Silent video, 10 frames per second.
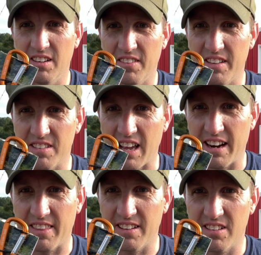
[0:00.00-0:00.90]
These kind
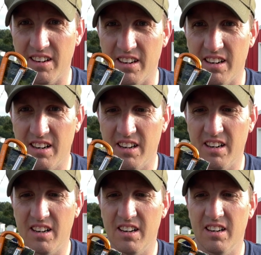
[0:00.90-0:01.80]
of things here,
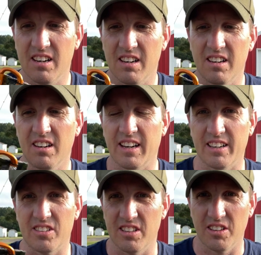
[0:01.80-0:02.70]
I
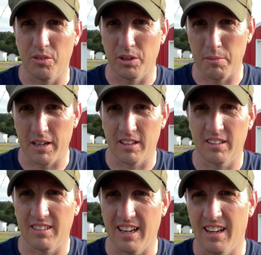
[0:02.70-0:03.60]
guess it doesn't really matter.
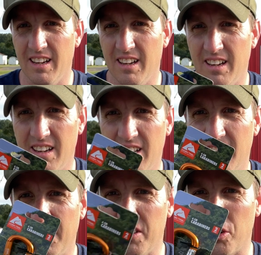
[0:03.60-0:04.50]
Okay,
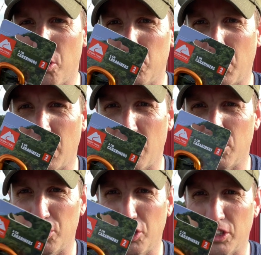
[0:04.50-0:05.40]
these are
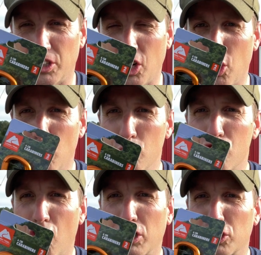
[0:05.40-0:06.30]

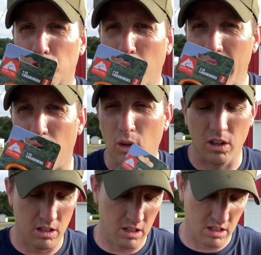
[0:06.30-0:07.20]
Ozark Trail.
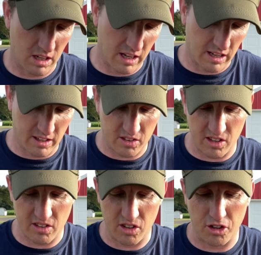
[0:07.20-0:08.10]
It
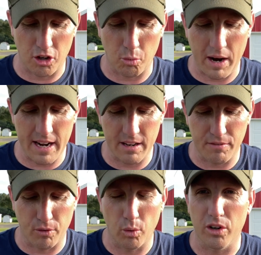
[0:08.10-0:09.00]
says that they're weighted
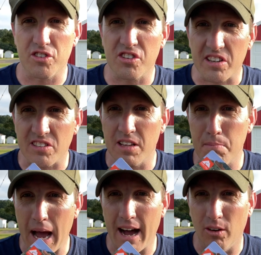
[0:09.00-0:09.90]
for 60
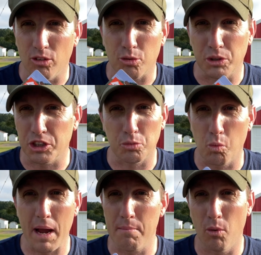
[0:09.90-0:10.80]
pounds, which is
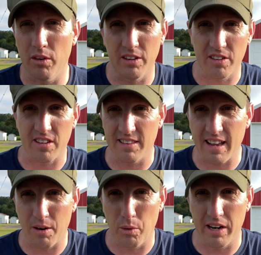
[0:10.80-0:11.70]
way more than this
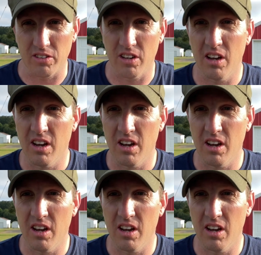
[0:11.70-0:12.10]
antenna weighs.